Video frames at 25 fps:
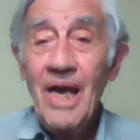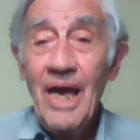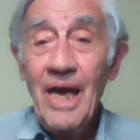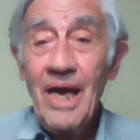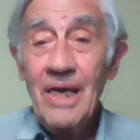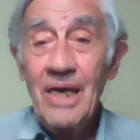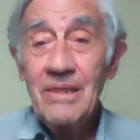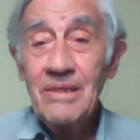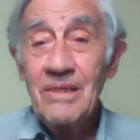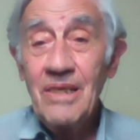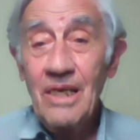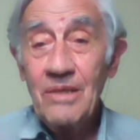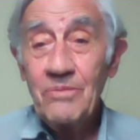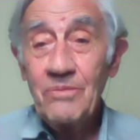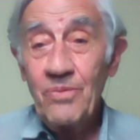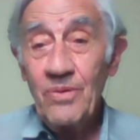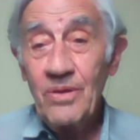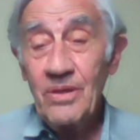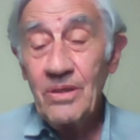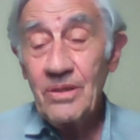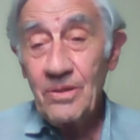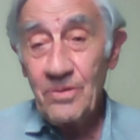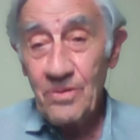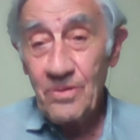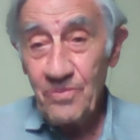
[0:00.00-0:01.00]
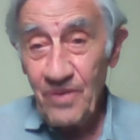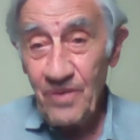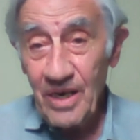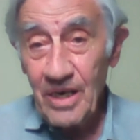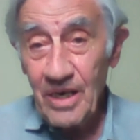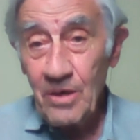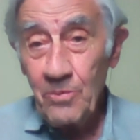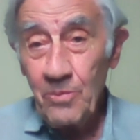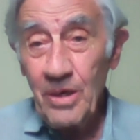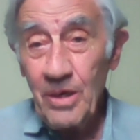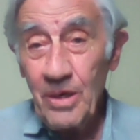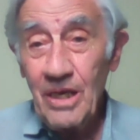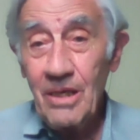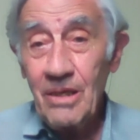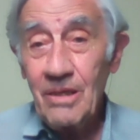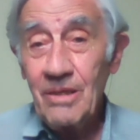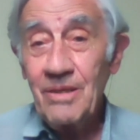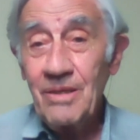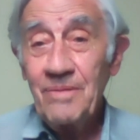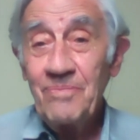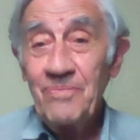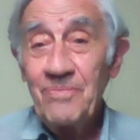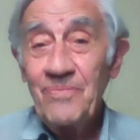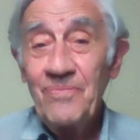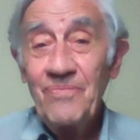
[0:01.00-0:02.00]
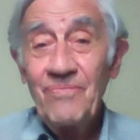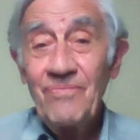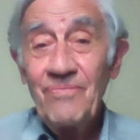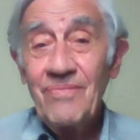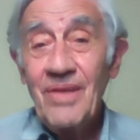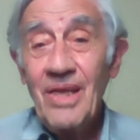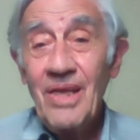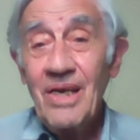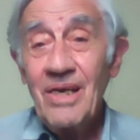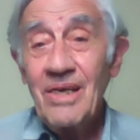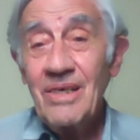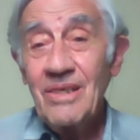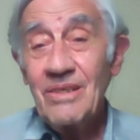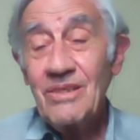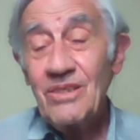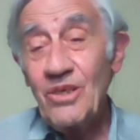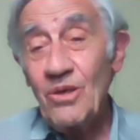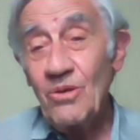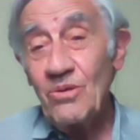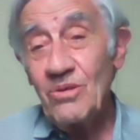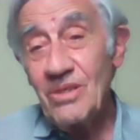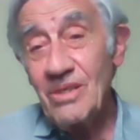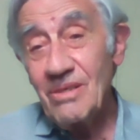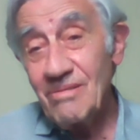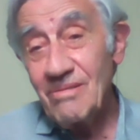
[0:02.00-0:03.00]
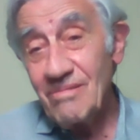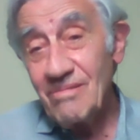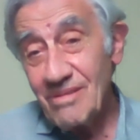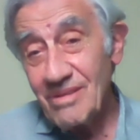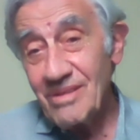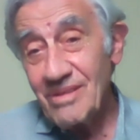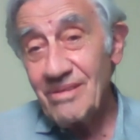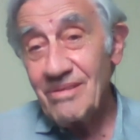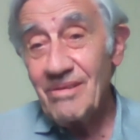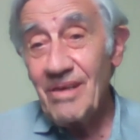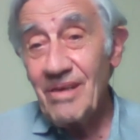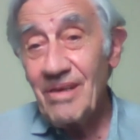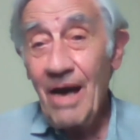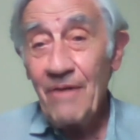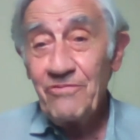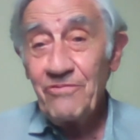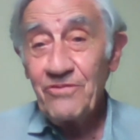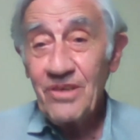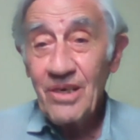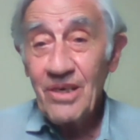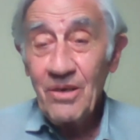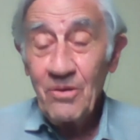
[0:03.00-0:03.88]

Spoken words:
And that went very well. So after